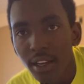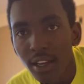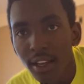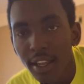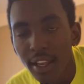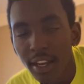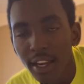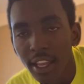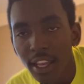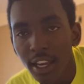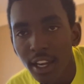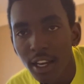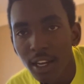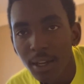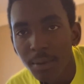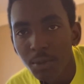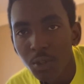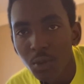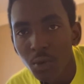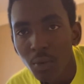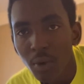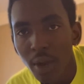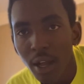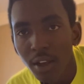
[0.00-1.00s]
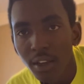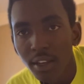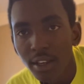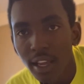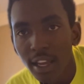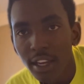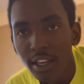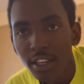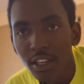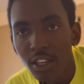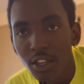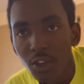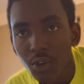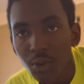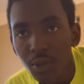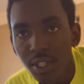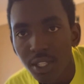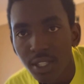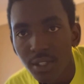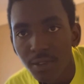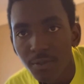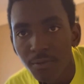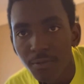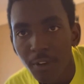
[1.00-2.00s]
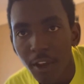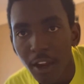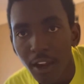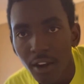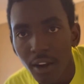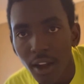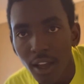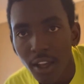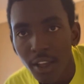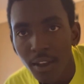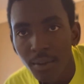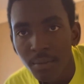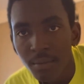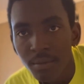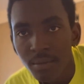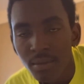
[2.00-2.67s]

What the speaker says: and heat it up to around 90 degrees Fahrenheit.